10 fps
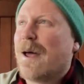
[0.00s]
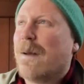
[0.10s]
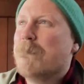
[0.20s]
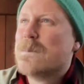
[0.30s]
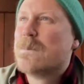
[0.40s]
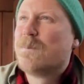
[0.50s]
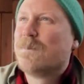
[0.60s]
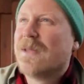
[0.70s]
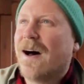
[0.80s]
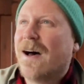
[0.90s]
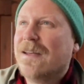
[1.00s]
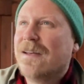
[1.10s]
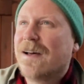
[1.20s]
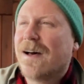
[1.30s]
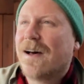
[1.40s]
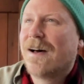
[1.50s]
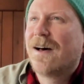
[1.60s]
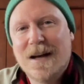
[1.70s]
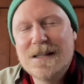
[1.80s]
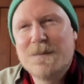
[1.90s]
And I,
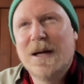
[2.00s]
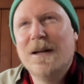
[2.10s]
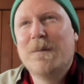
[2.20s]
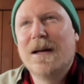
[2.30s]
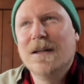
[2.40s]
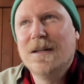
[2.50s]
I spent about a